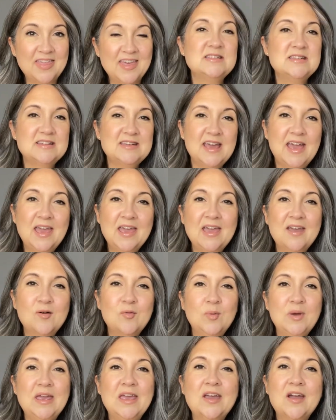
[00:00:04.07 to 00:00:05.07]
Today
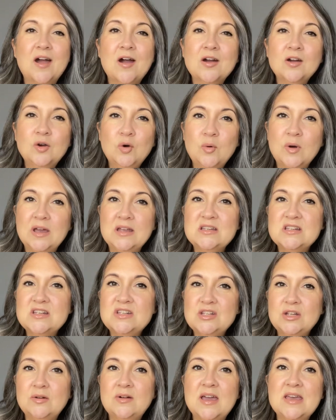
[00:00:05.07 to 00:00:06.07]
we are going to
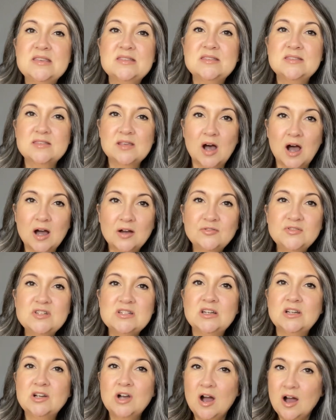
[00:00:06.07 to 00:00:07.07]
do a
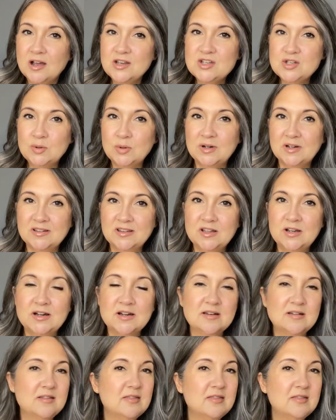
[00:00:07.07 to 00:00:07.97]
soft contour look.